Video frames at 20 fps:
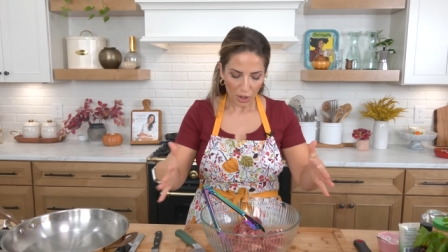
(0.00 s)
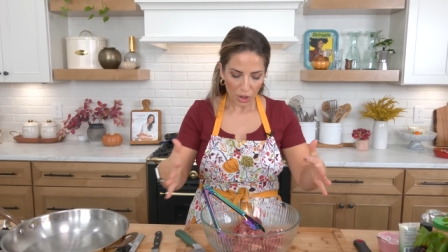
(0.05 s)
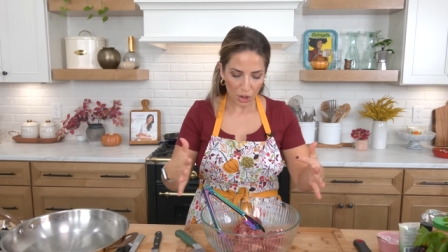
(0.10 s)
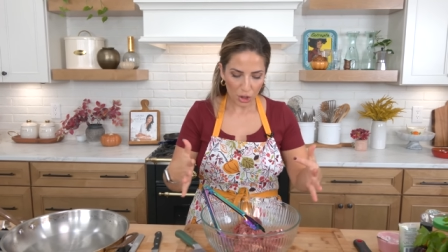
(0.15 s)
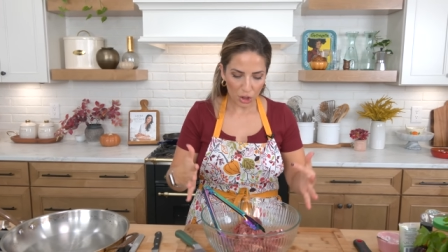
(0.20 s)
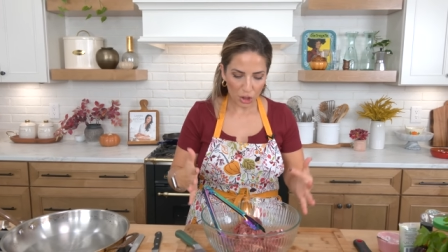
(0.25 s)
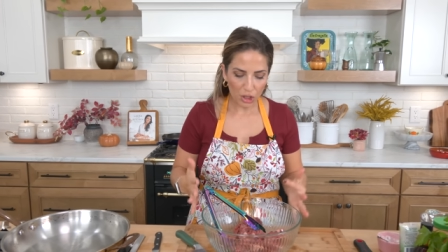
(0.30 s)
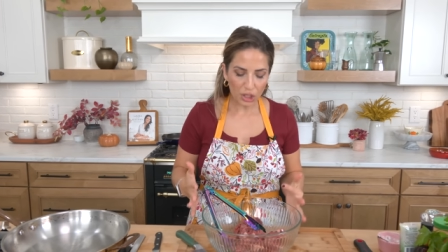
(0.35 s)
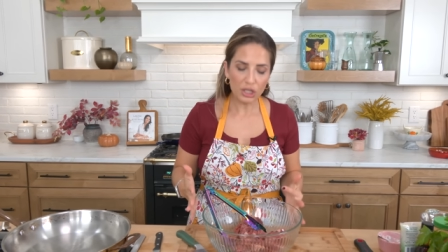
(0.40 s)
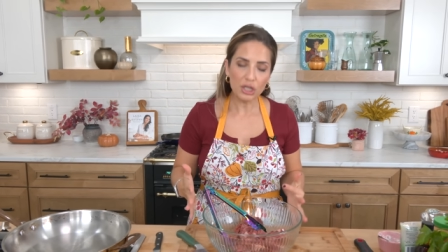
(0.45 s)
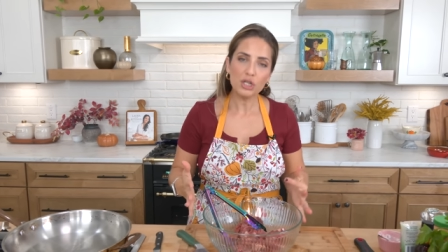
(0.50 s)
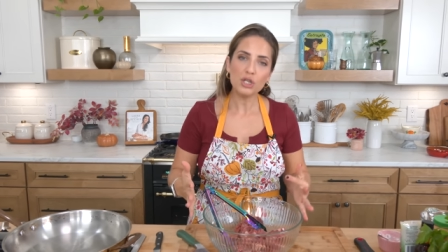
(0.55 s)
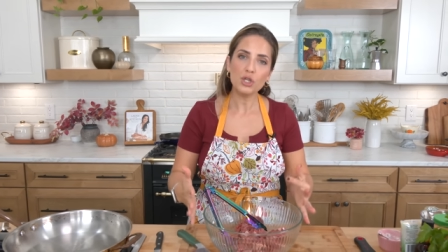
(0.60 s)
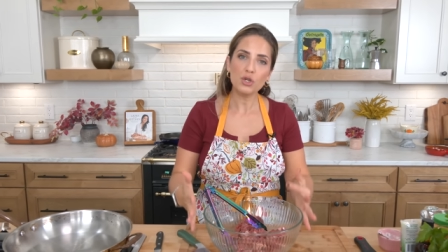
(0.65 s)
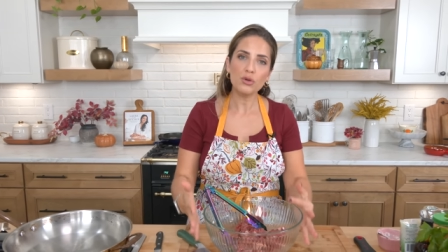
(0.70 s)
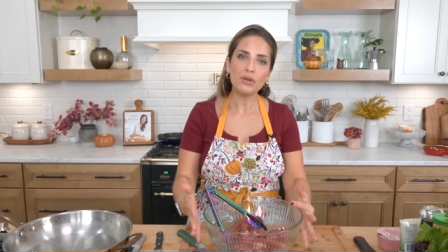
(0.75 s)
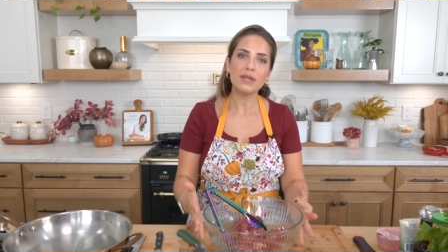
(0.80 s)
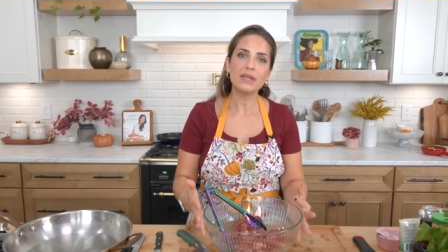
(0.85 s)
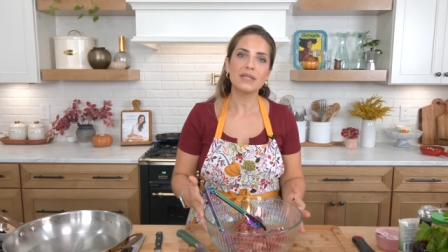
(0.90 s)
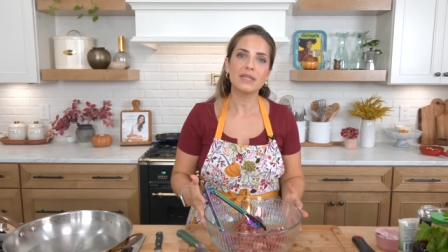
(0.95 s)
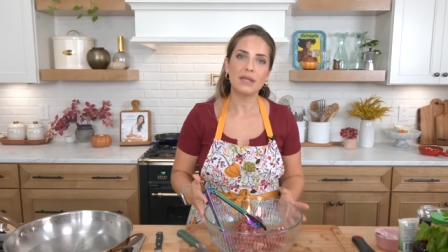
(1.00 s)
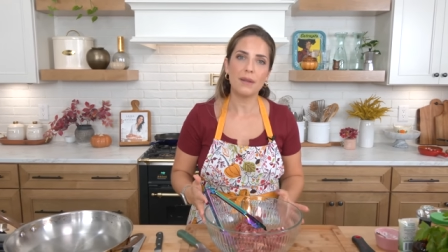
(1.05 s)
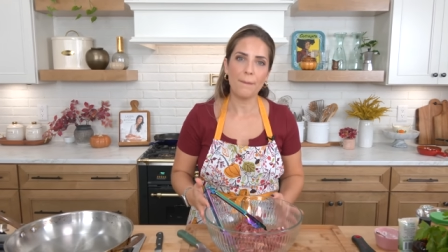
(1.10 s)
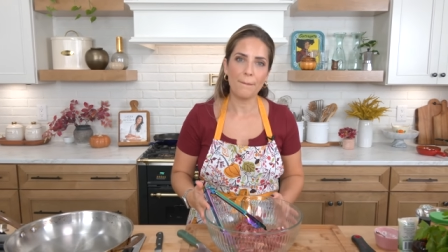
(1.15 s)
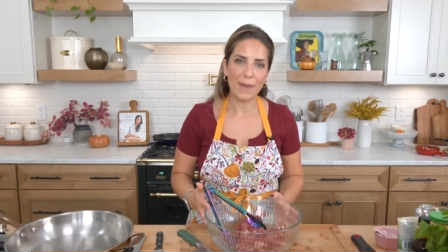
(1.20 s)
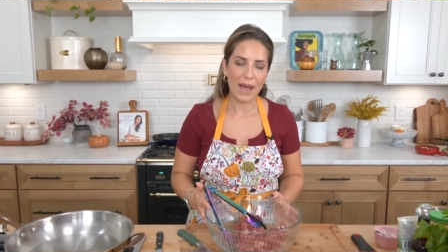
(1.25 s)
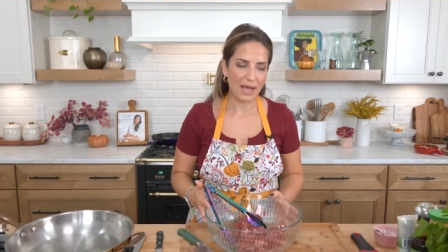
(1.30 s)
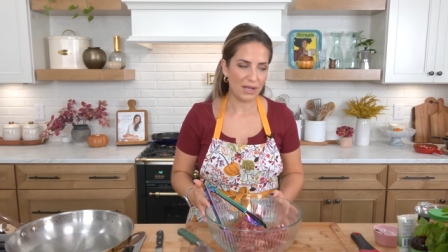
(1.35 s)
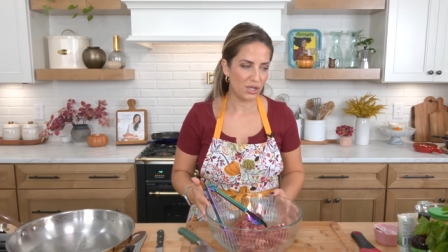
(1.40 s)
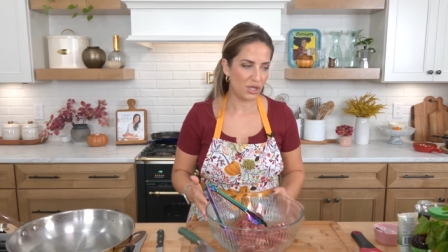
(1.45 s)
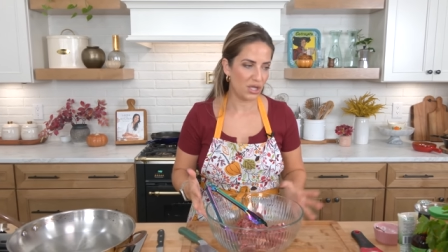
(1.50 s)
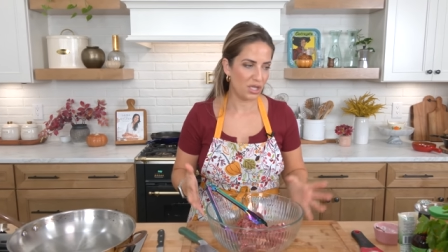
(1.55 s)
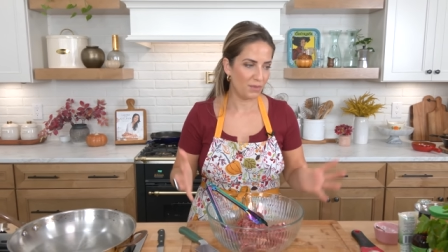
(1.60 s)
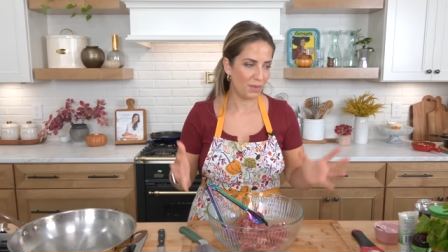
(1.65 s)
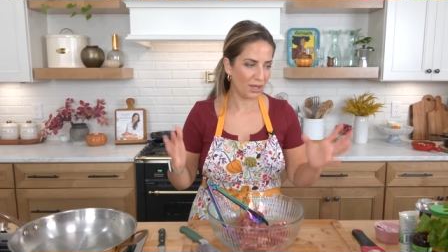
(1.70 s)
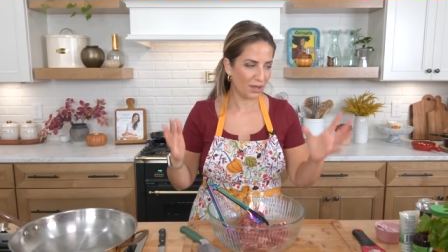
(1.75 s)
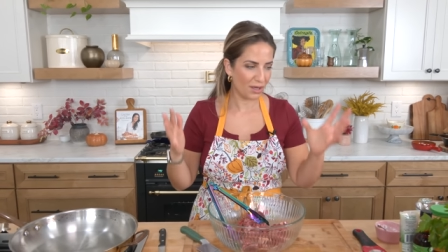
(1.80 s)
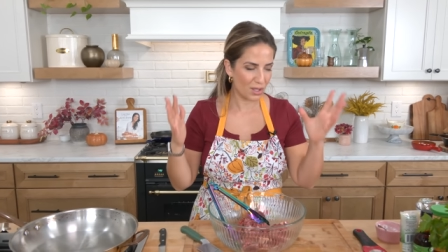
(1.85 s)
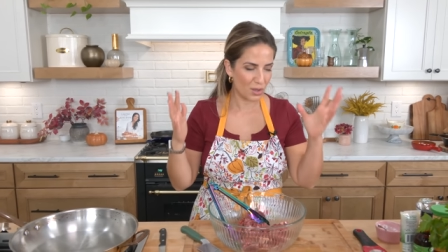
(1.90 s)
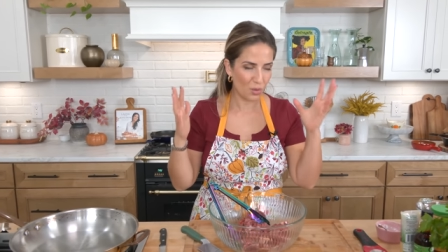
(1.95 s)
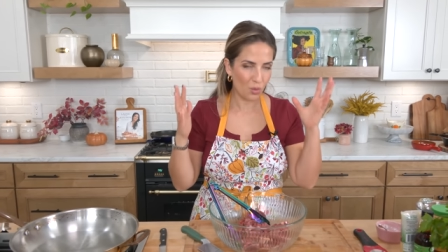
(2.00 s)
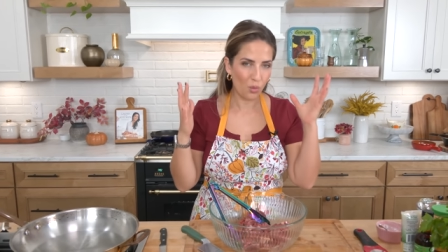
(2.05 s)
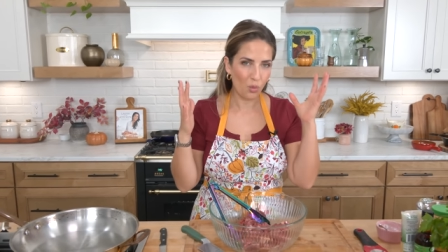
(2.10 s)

You're gonna do this in batches because